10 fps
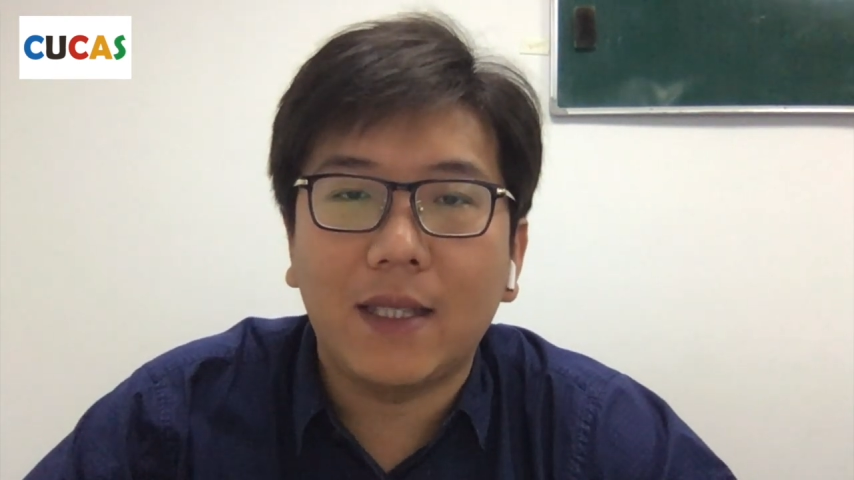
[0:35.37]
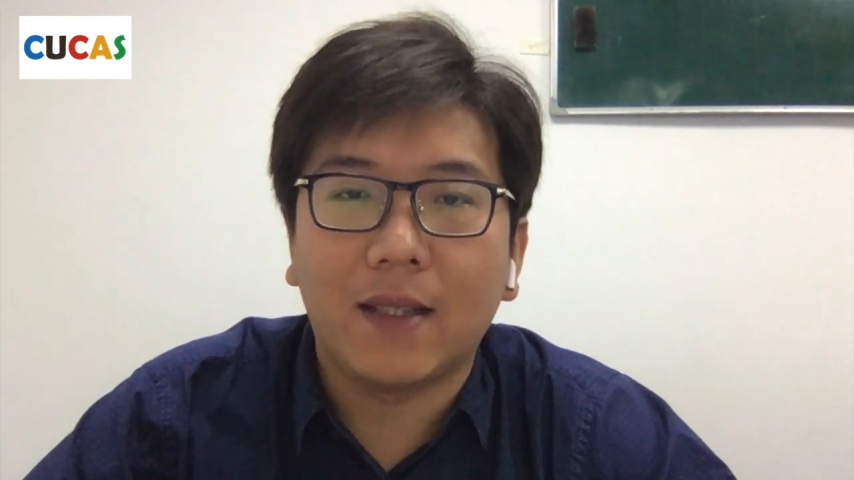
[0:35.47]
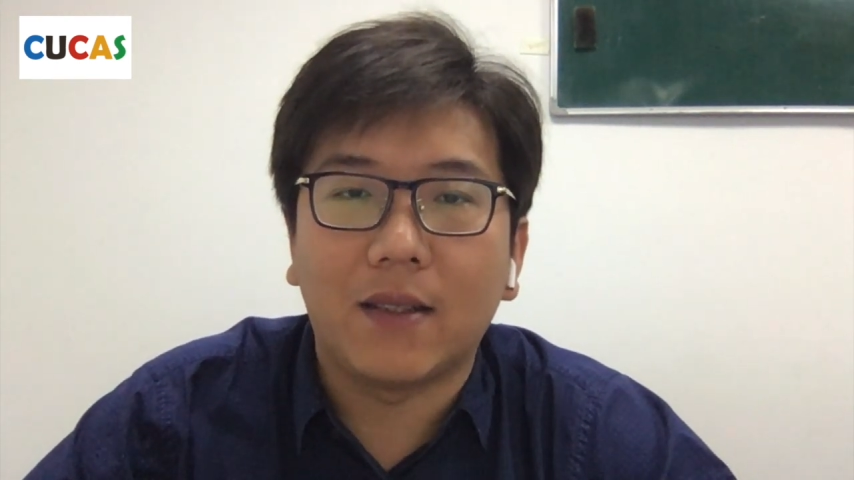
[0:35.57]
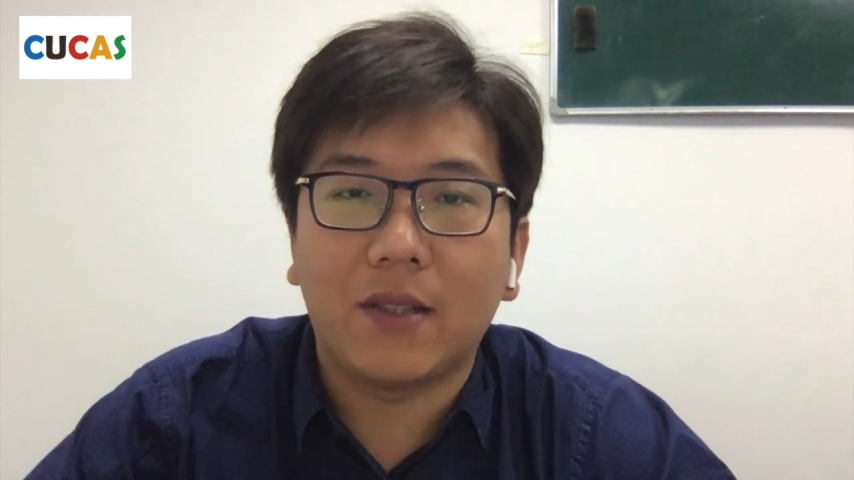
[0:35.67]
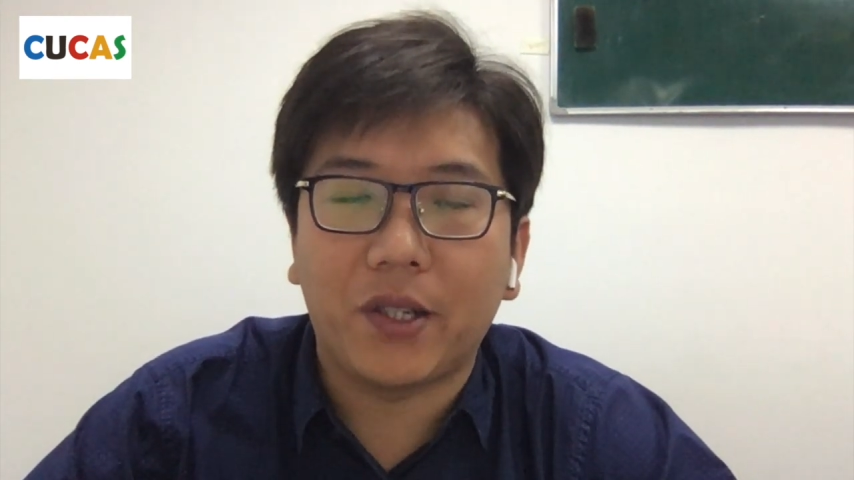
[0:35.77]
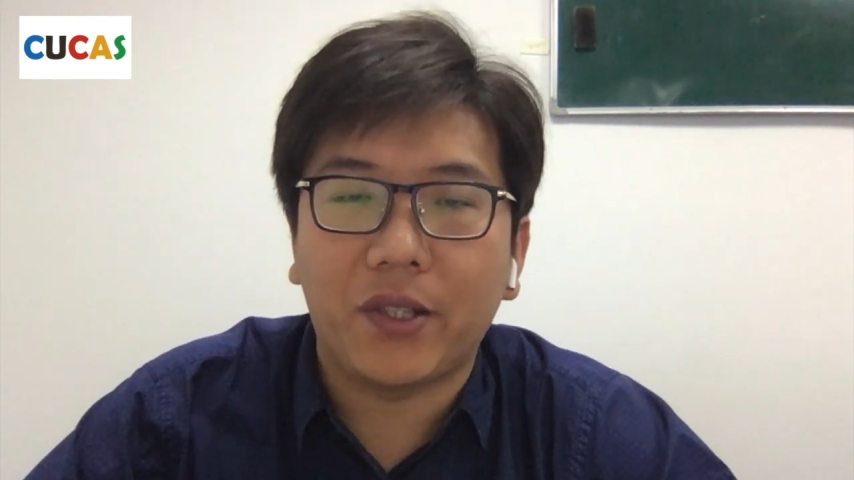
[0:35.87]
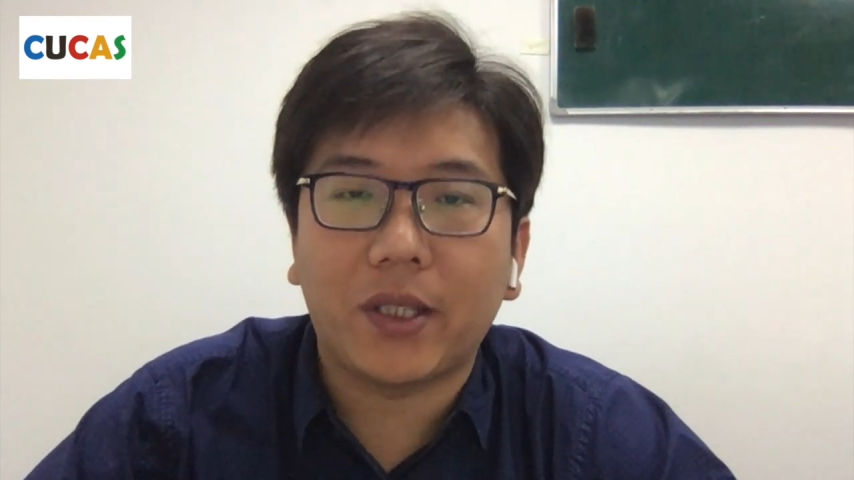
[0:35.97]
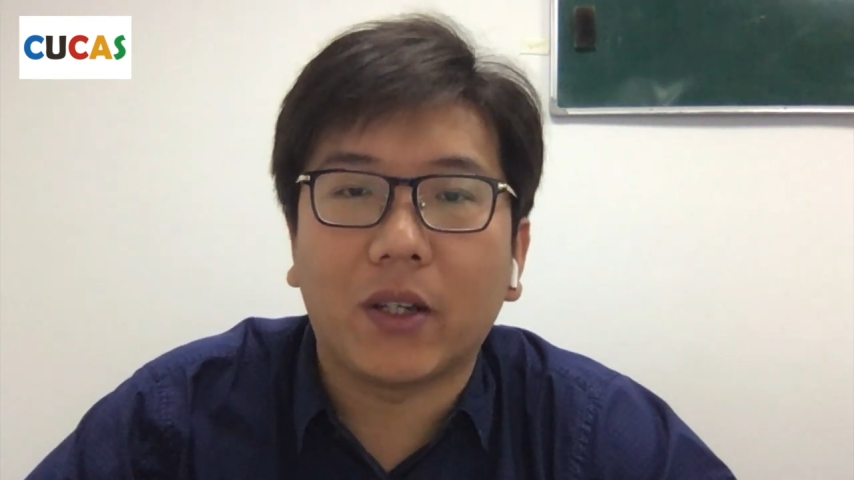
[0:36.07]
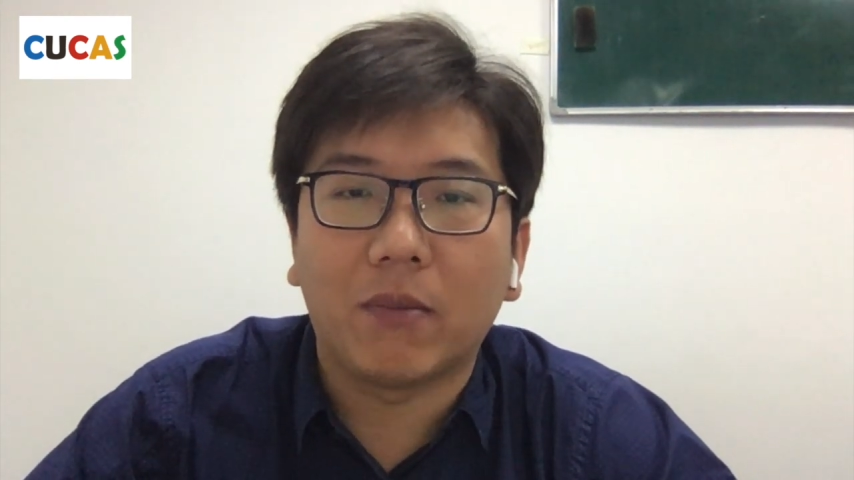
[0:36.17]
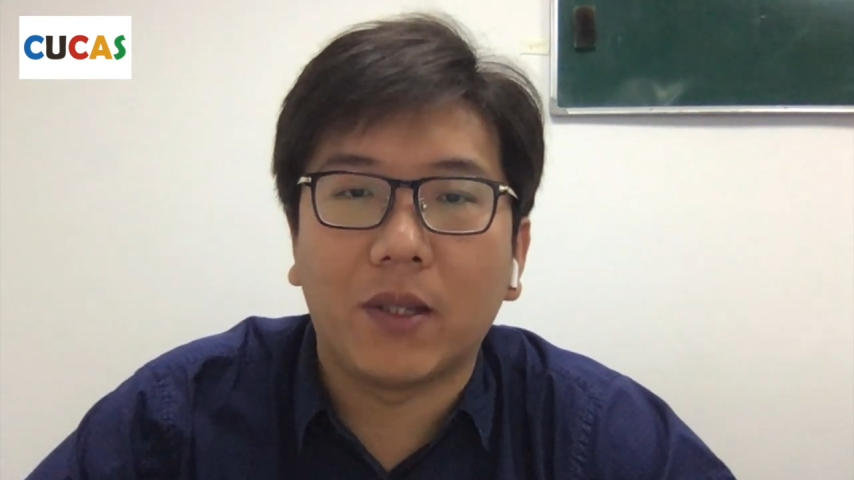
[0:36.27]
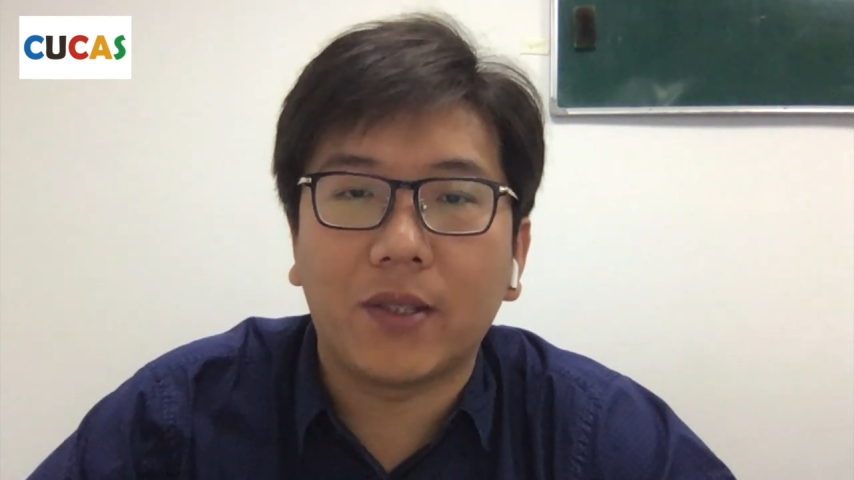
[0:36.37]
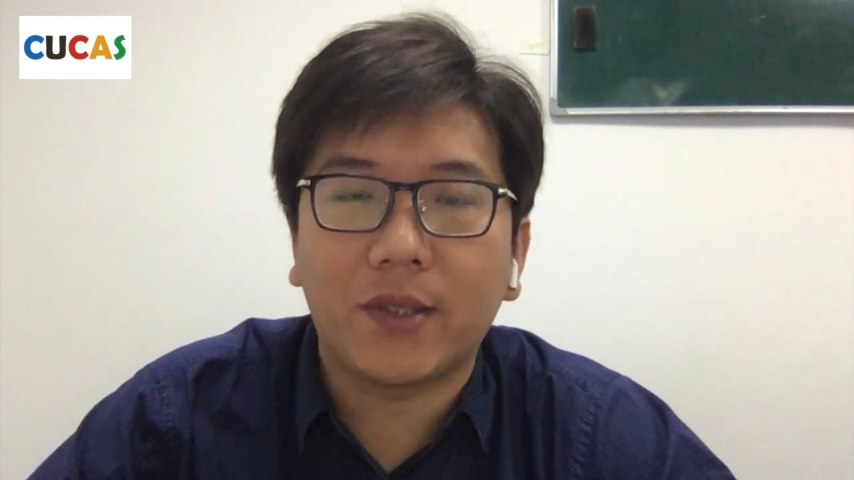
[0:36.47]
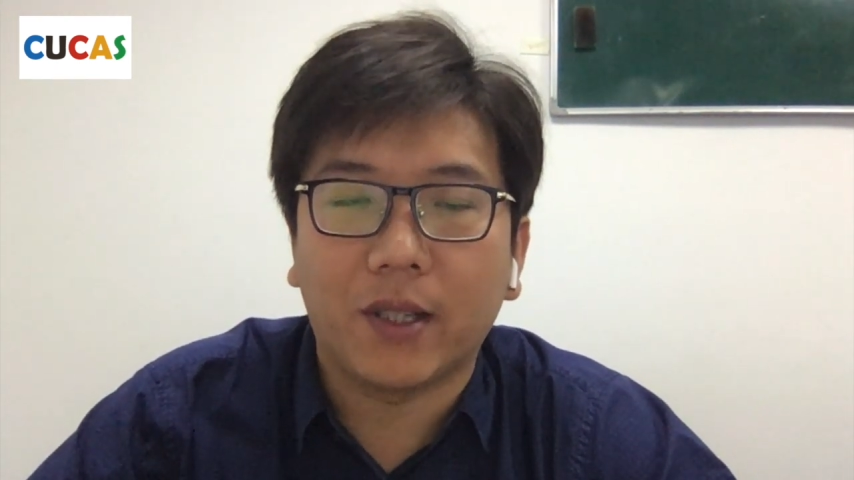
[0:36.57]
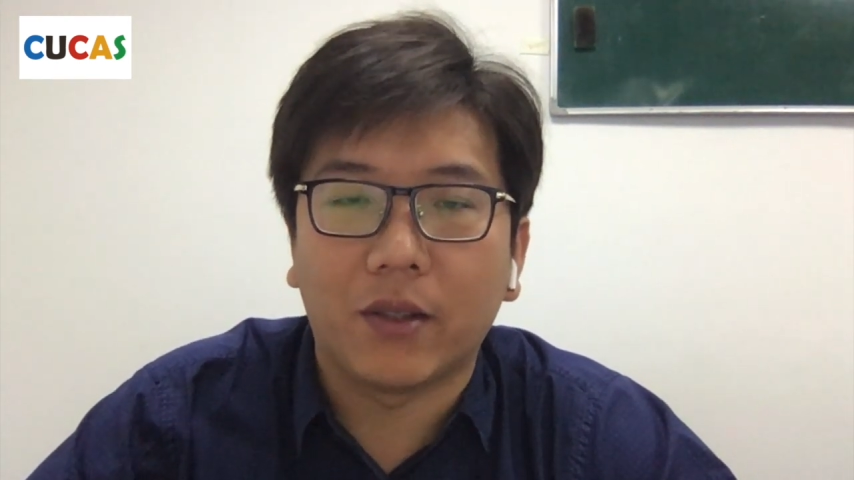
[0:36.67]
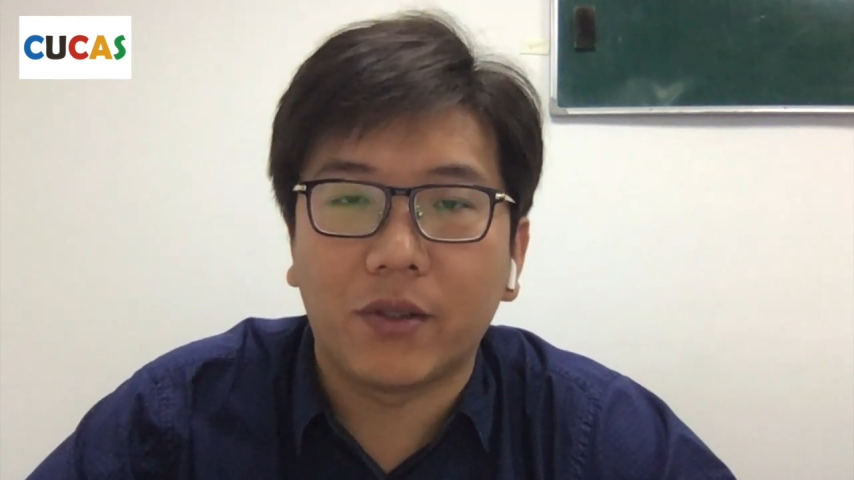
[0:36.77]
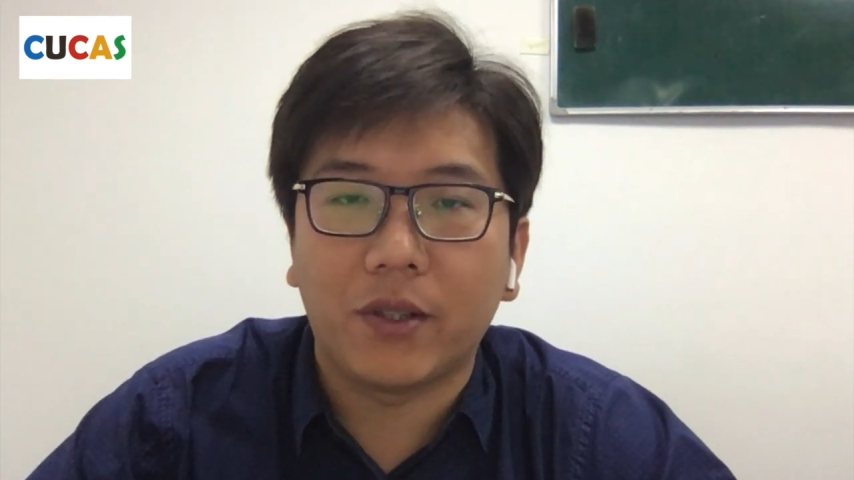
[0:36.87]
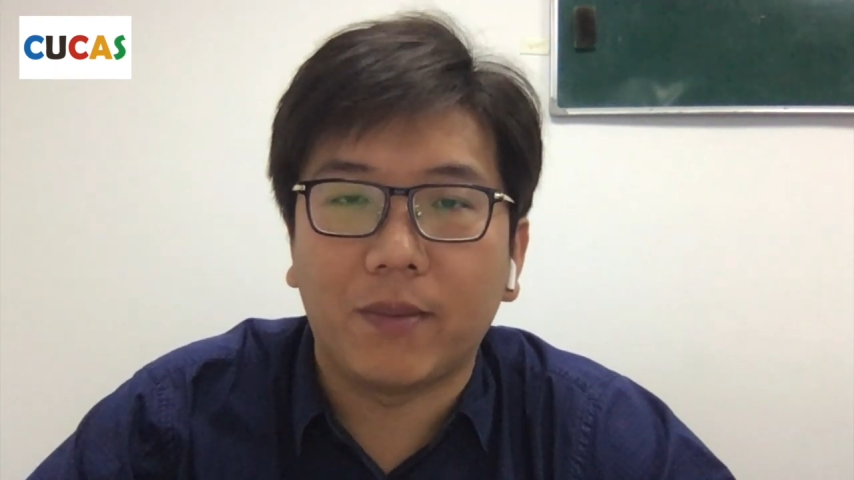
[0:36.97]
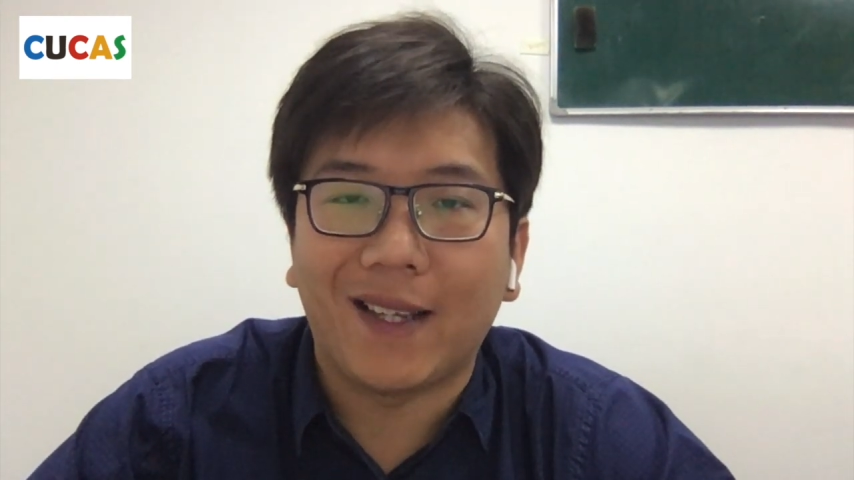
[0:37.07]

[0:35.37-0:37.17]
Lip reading: the Chinese government scholarship